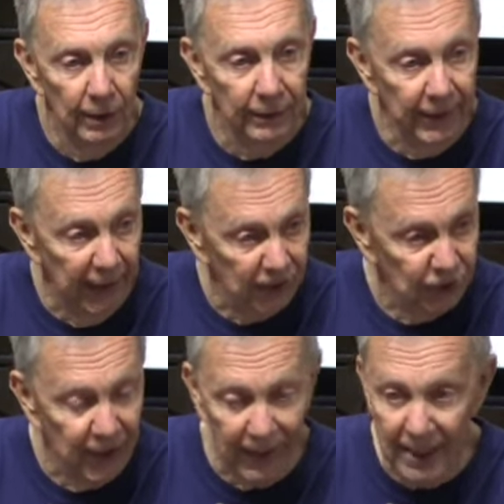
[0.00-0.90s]
The
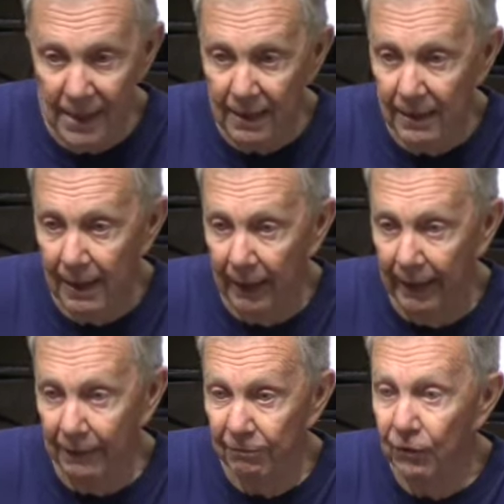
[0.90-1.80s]
next day, I
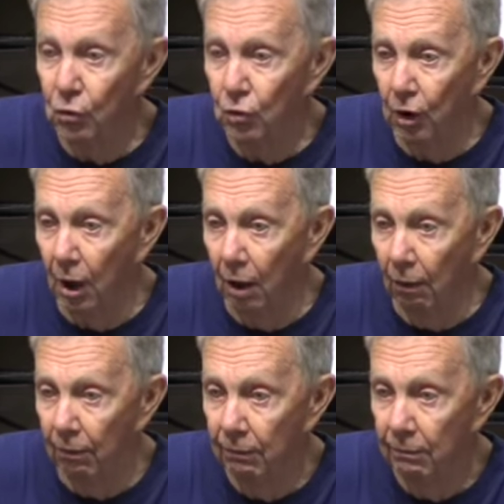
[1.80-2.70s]
got a phone call
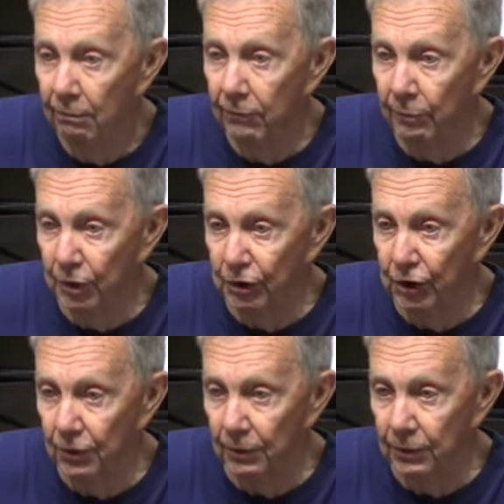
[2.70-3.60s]
from the
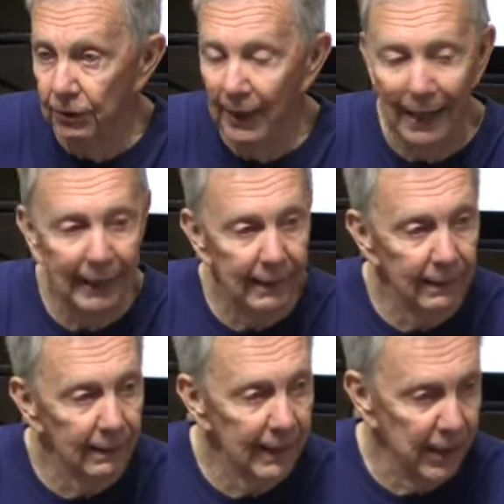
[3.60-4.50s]
church. I got a
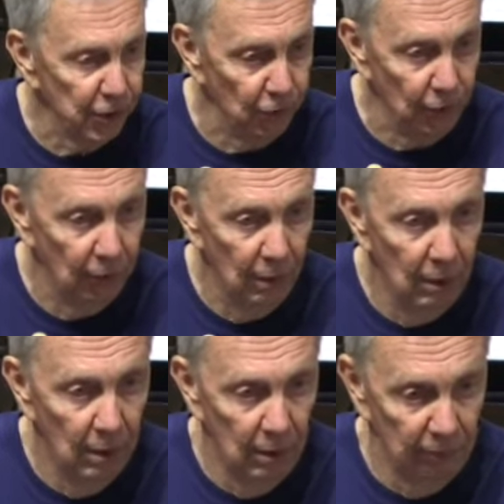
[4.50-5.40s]
letter
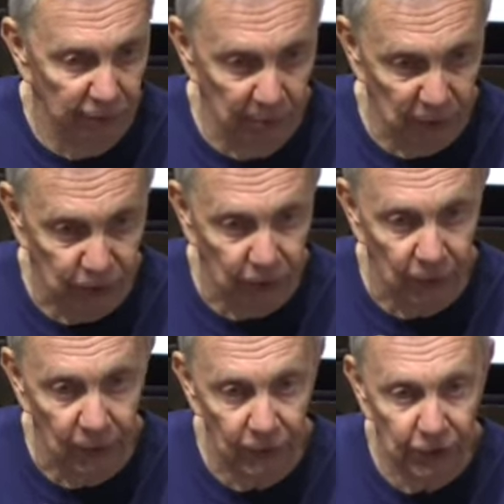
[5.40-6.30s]
from the
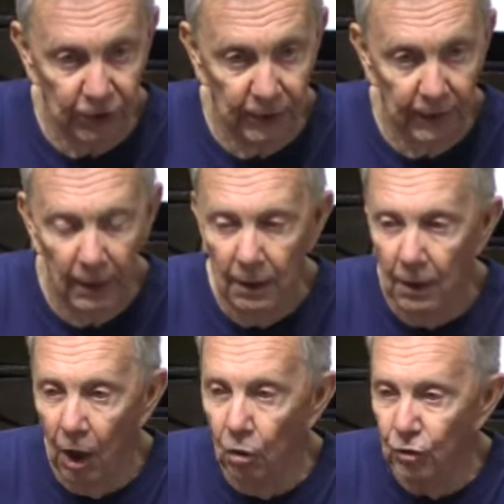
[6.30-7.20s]
church.
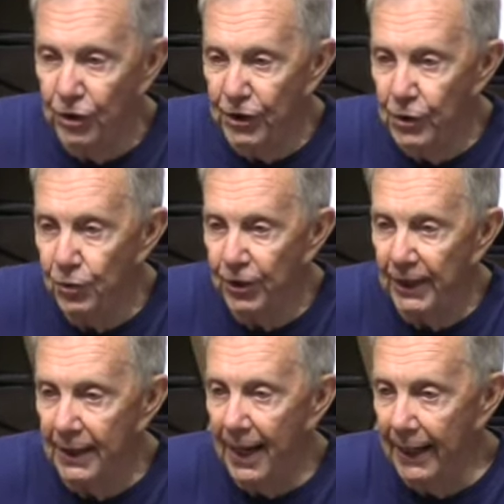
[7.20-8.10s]
On
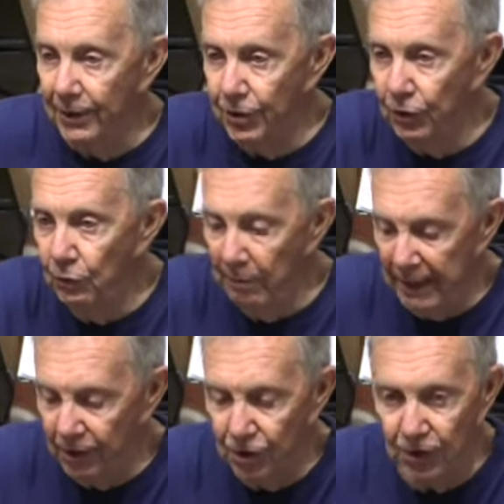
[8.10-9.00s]
Tuesday night, two
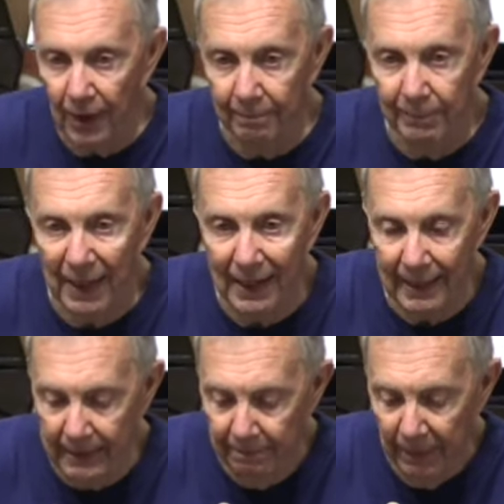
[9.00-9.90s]
men stopped
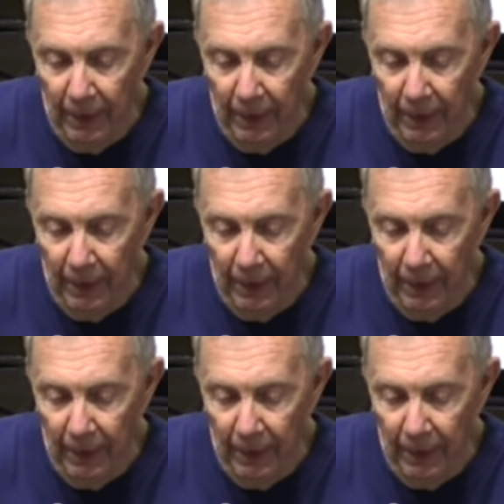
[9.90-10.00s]
by